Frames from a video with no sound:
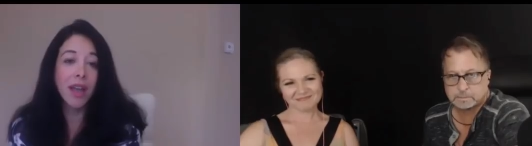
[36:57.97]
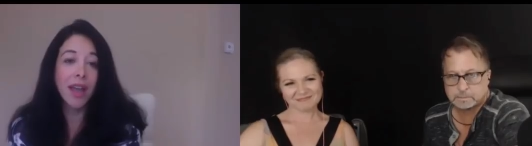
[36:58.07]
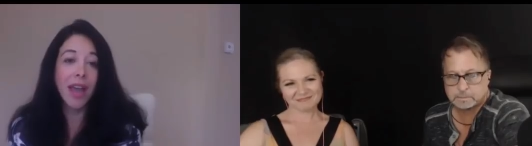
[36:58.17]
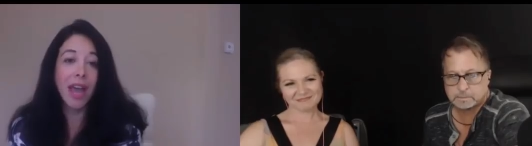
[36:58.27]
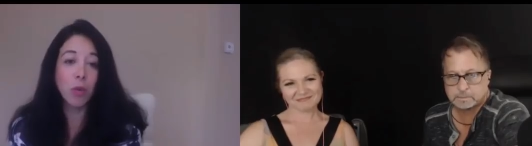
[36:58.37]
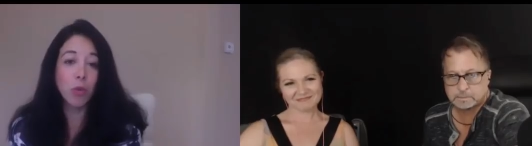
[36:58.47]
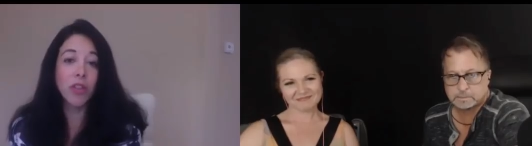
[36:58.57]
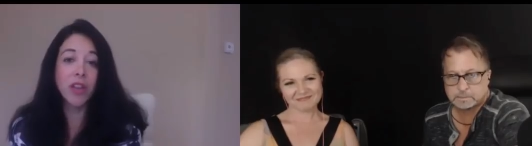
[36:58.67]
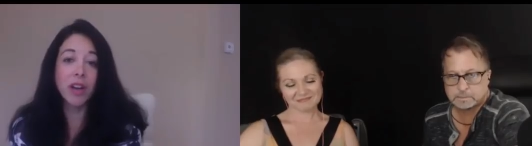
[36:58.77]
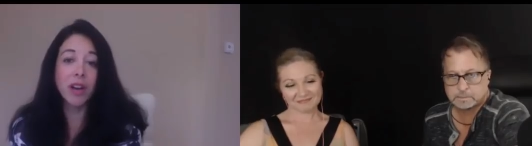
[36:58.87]
Speaker 1: And we're
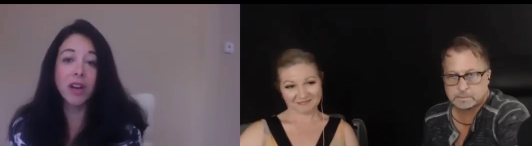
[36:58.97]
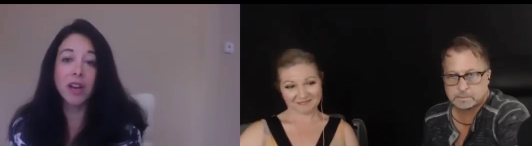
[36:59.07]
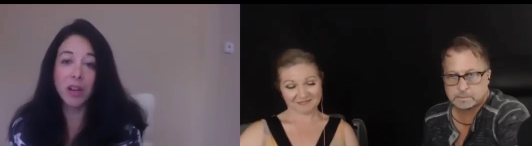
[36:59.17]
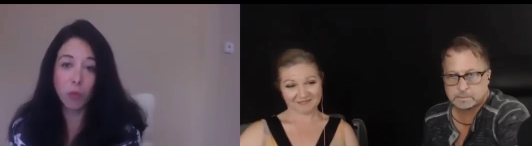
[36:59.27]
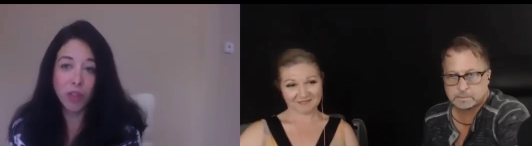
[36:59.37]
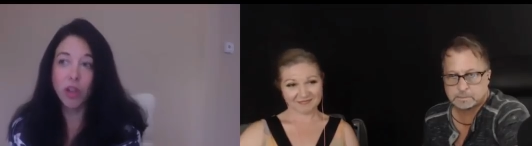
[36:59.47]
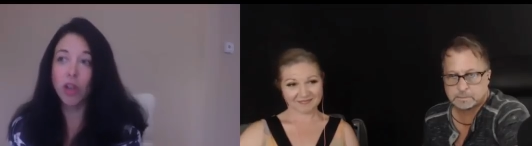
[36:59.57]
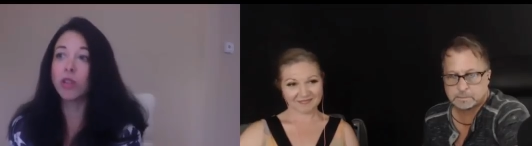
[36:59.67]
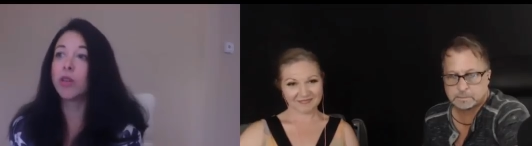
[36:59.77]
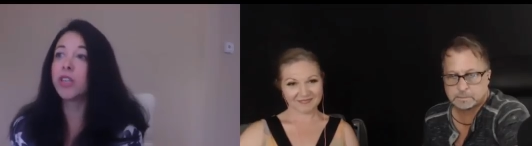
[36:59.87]
there with our
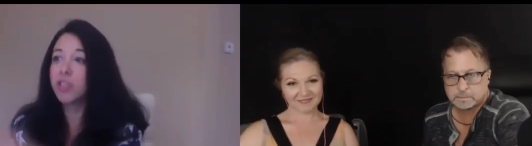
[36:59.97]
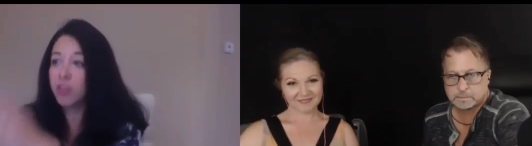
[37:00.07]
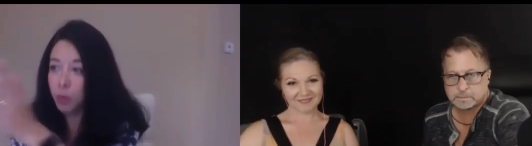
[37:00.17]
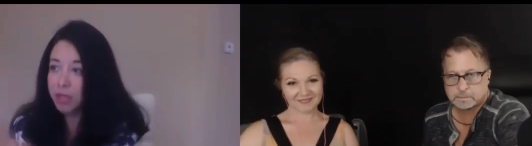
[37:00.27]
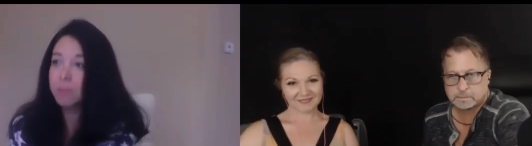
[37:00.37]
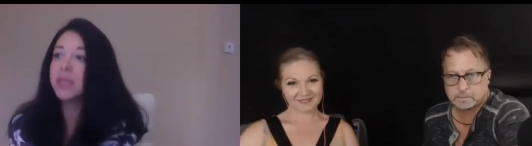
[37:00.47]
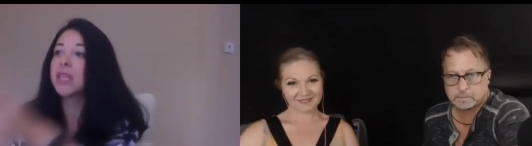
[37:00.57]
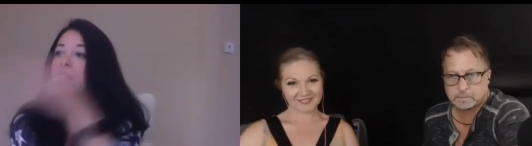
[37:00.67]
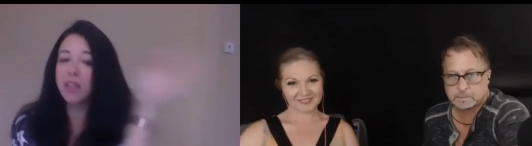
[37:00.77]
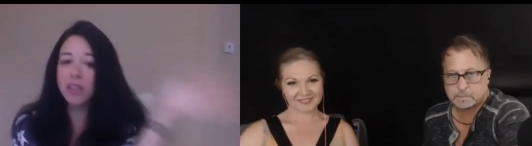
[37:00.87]
lawyers, with the
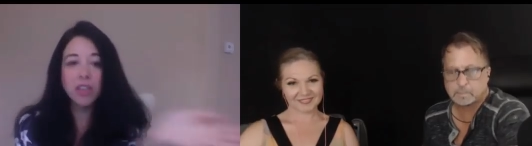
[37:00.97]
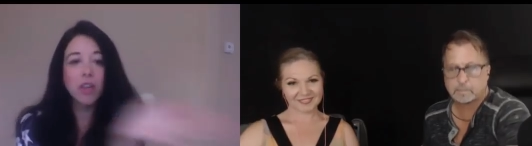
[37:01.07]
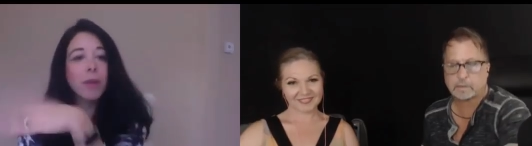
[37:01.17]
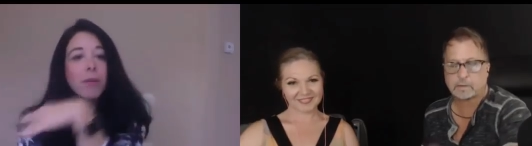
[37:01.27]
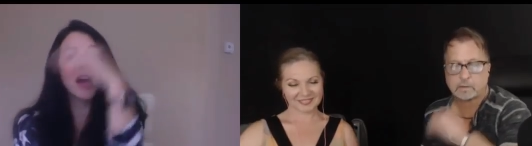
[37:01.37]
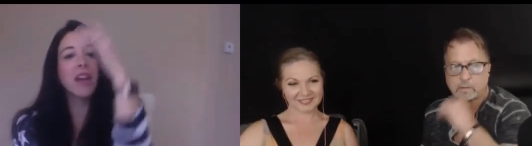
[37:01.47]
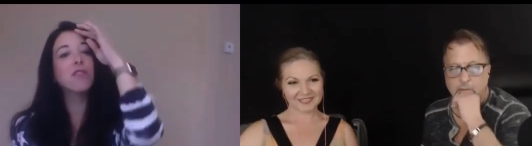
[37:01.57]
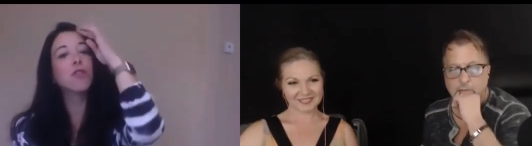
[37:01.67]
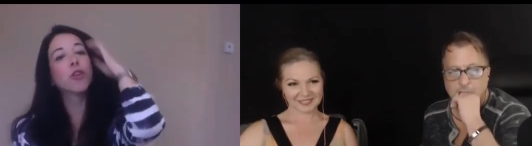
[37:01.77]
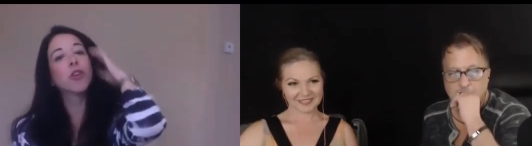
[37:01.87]
mediator, going back and
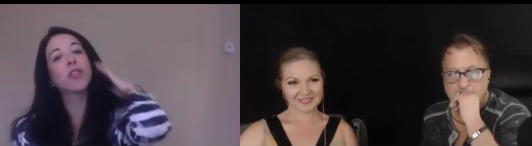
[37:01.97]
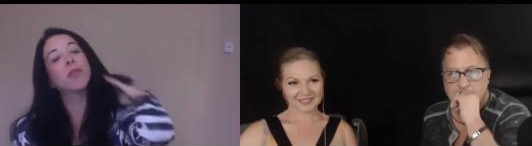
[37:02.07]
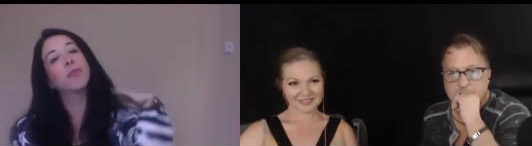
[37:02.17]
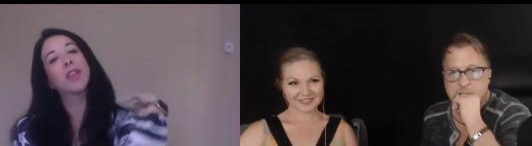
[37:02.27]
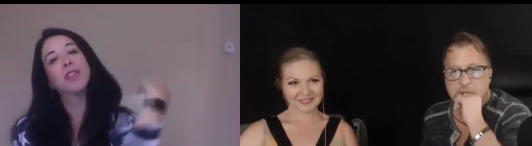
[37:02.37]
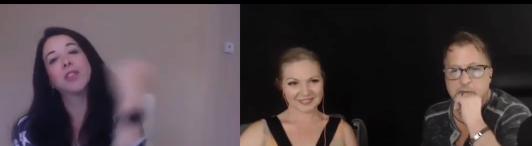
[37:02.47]
forth. So